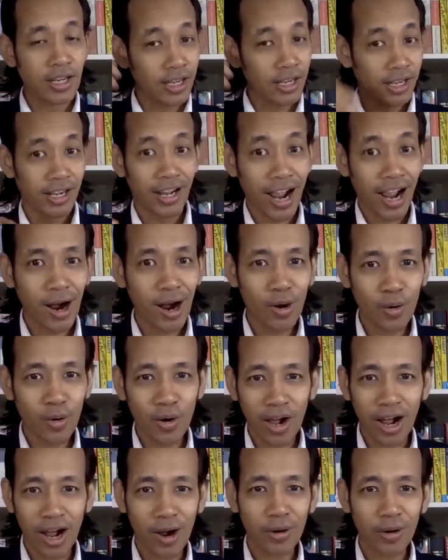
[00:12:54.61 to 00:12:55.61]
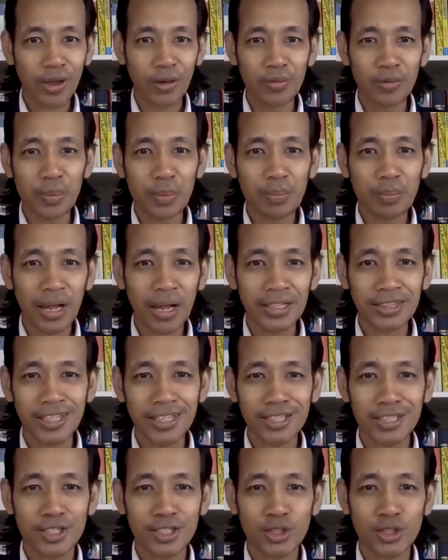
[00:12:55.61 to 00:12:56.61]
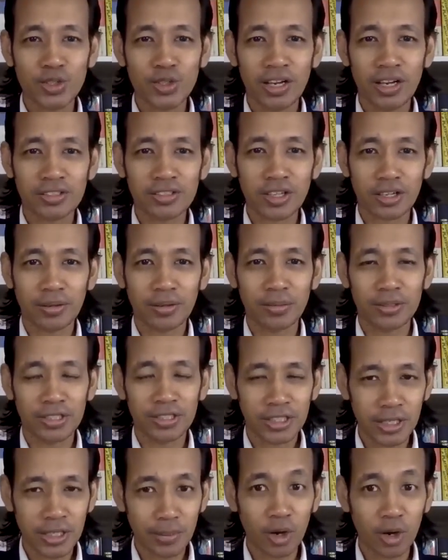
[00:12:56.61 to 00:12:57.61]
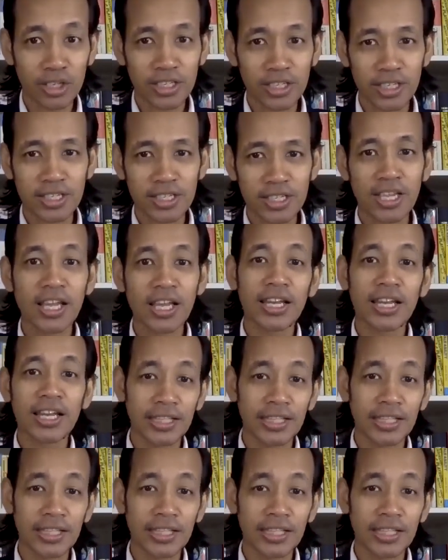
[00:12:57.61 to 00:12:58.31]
uh, how how can we plant things into our sub subconscious?